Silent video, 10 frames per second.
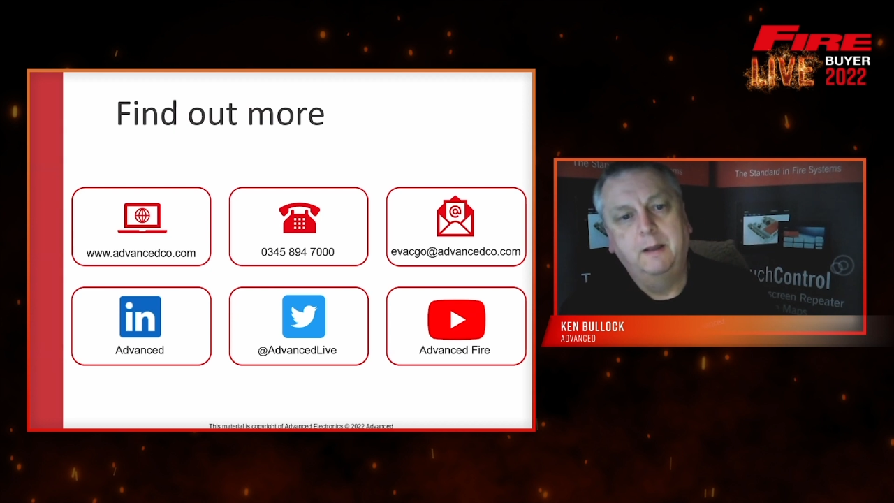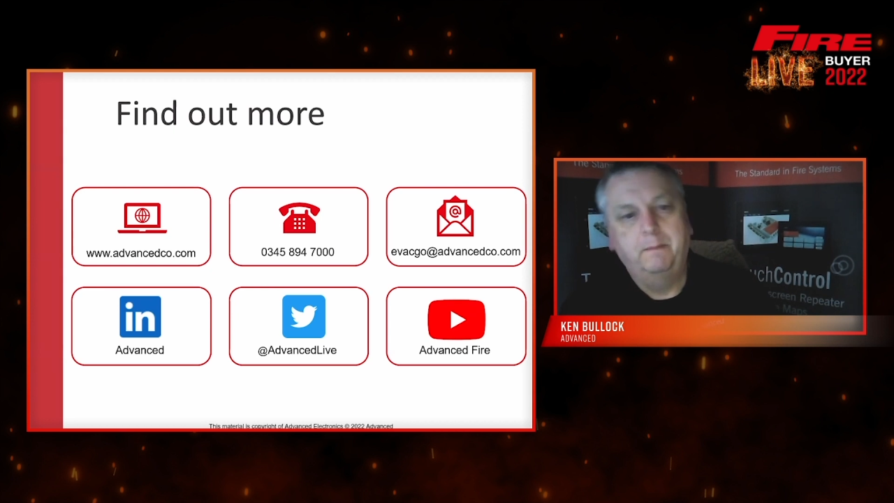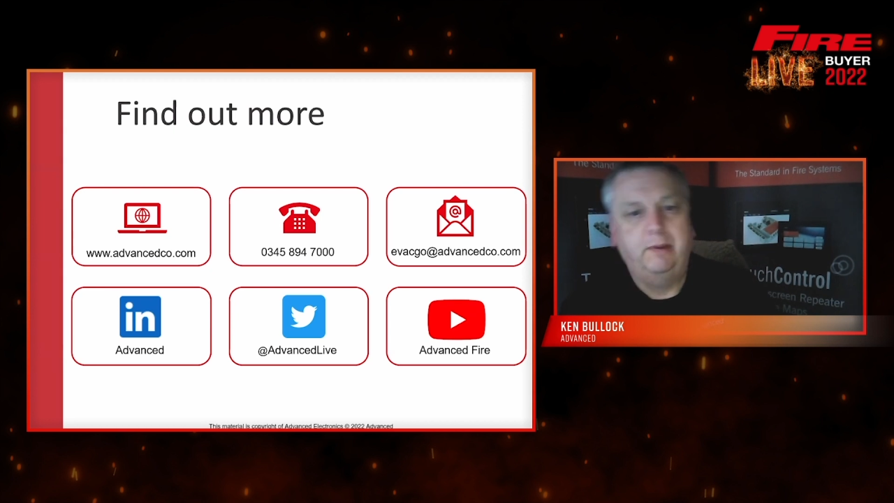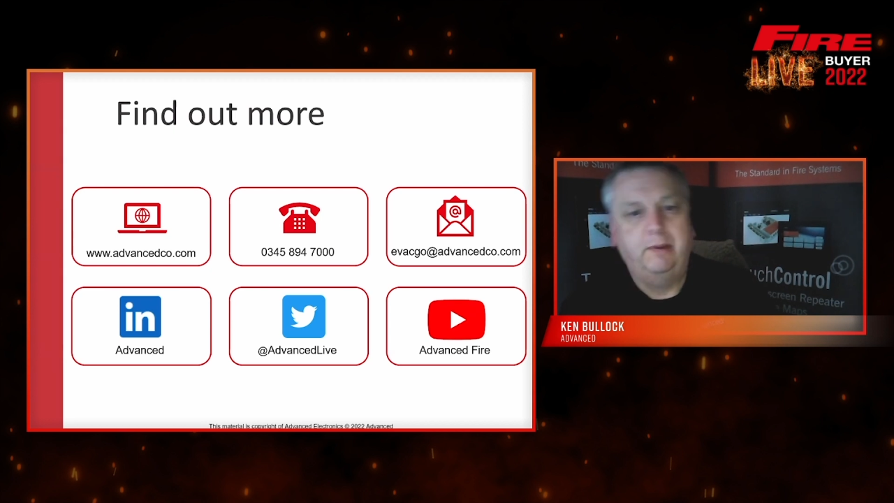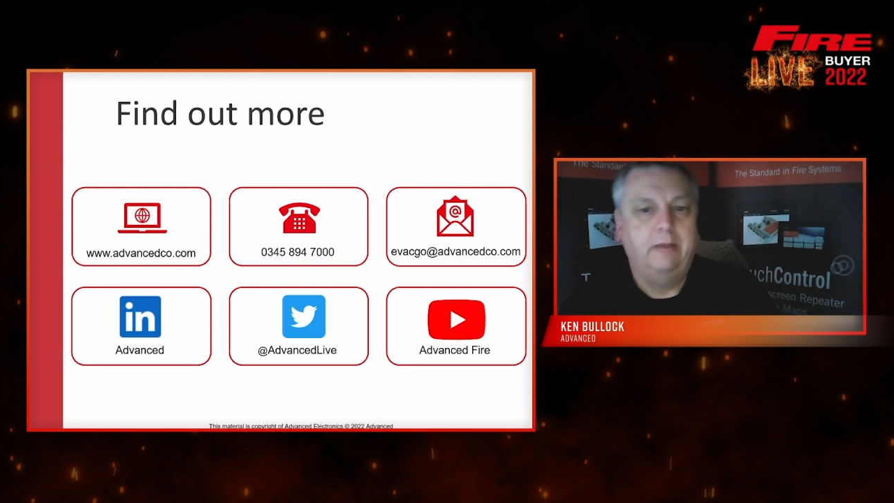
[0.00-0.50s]

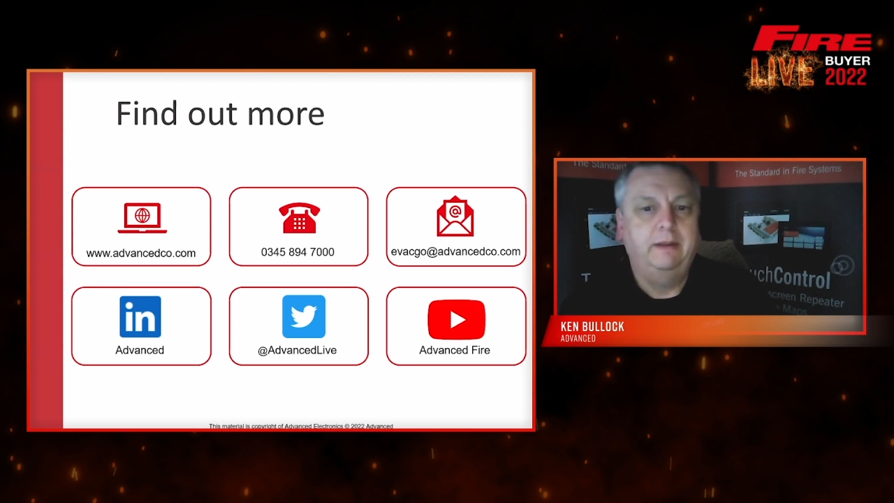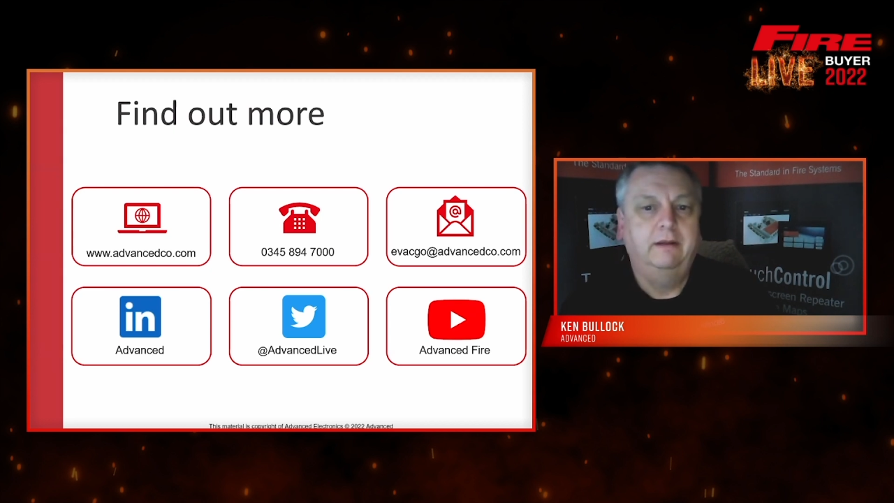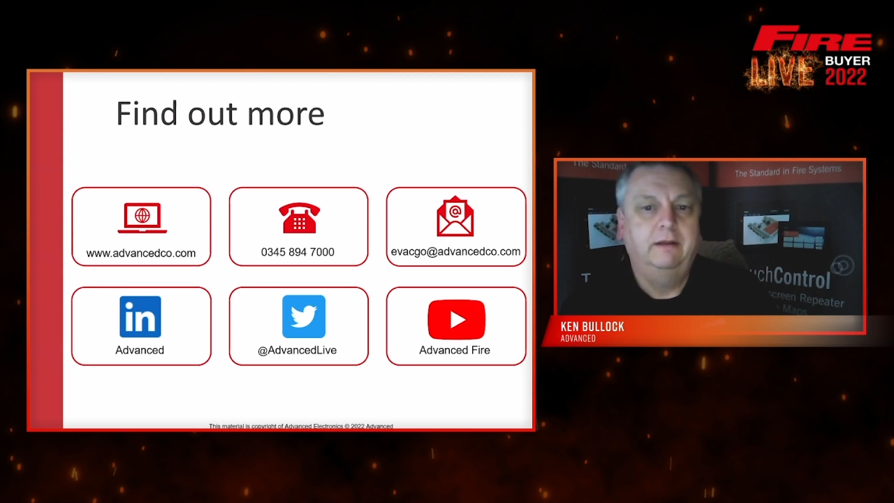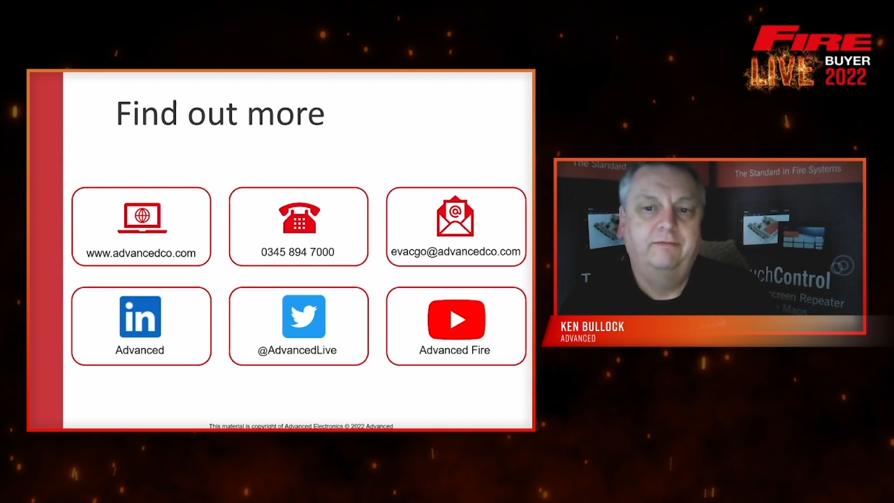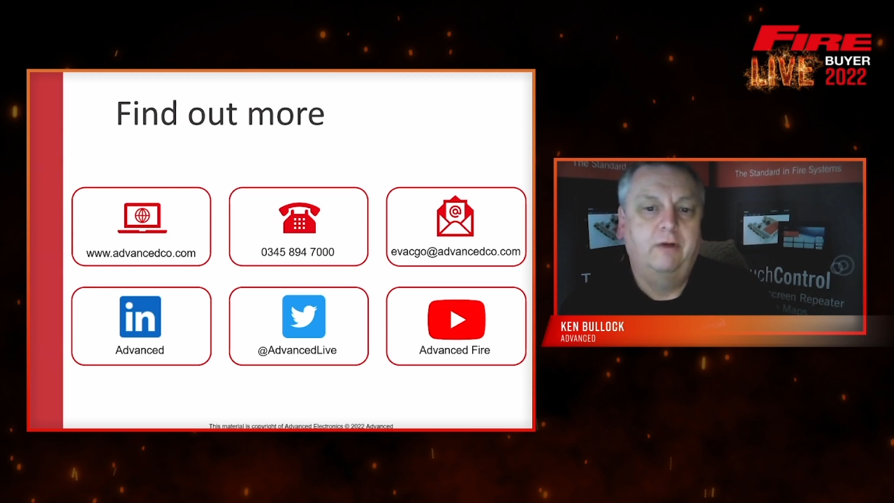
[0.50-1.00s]
by going
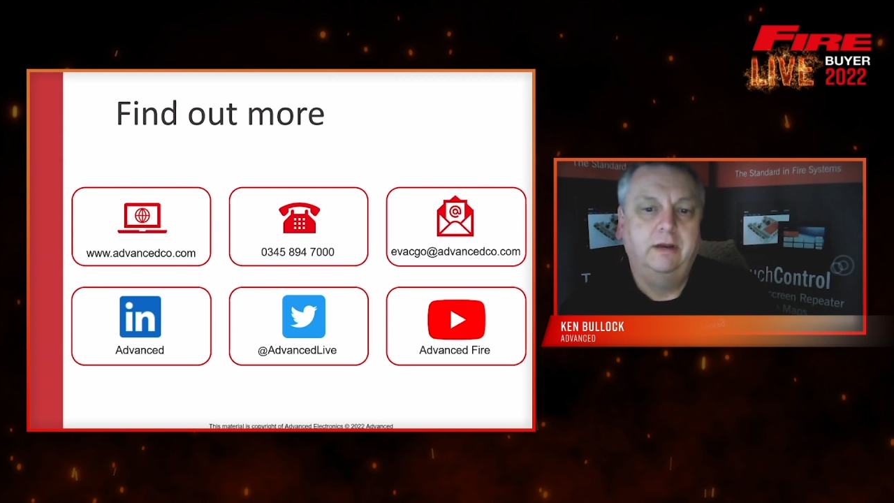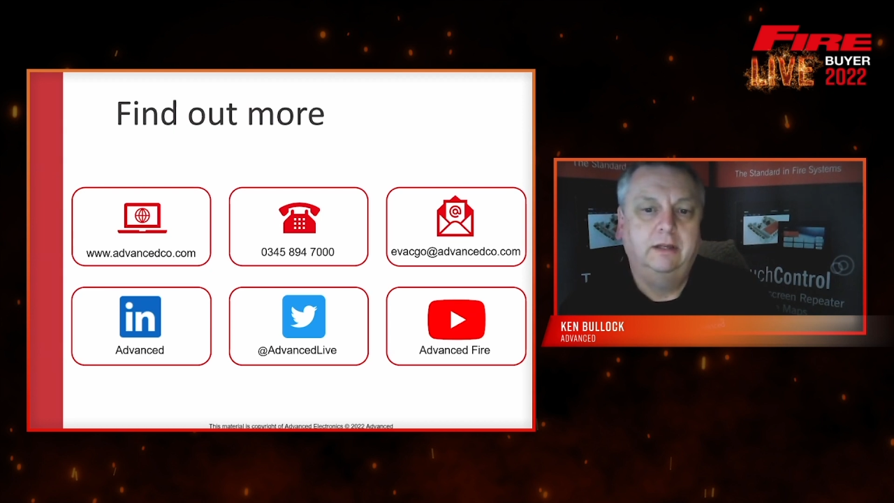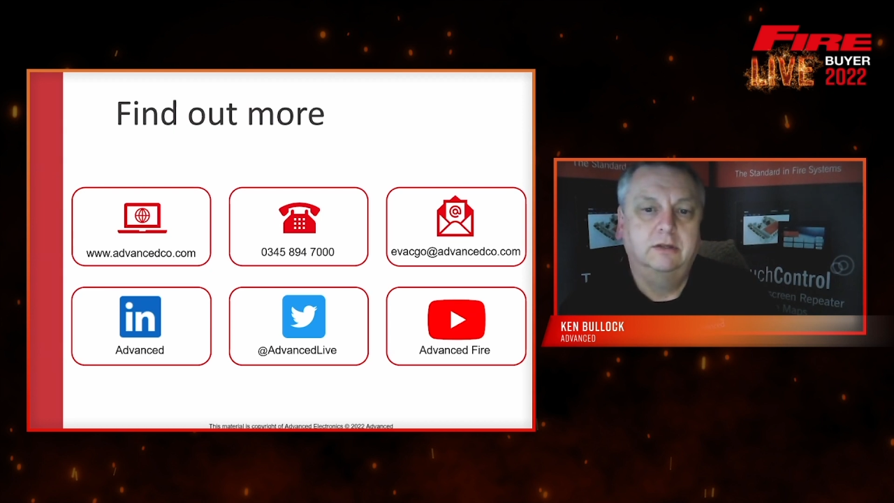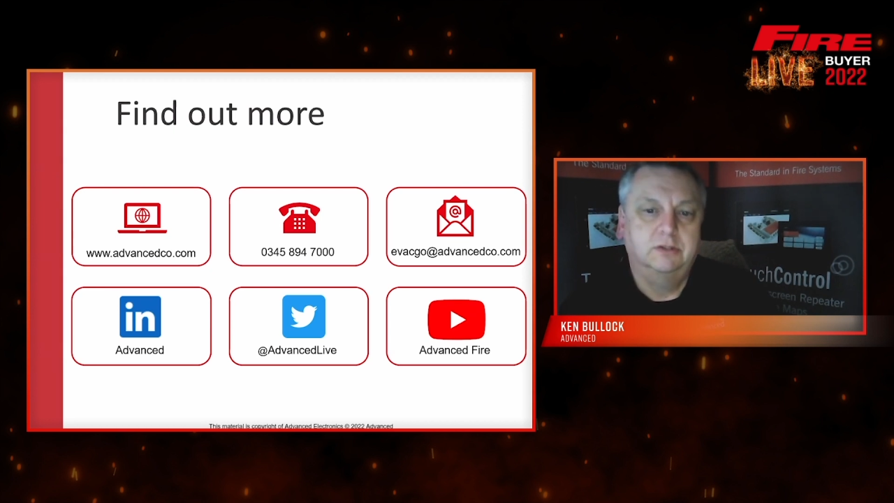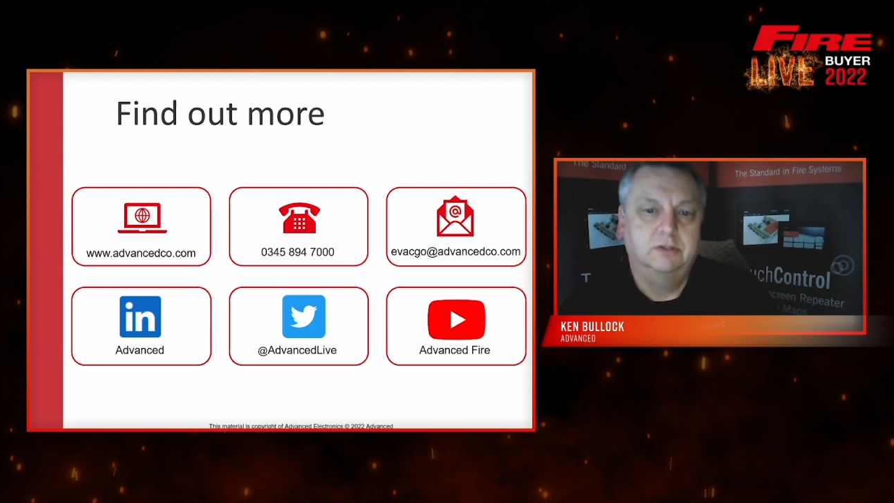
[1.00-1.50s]
and finding
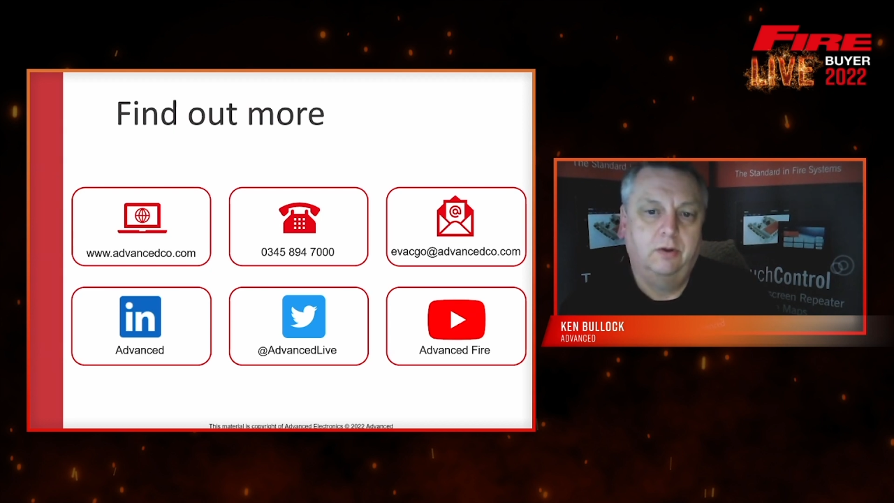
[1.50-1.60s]
us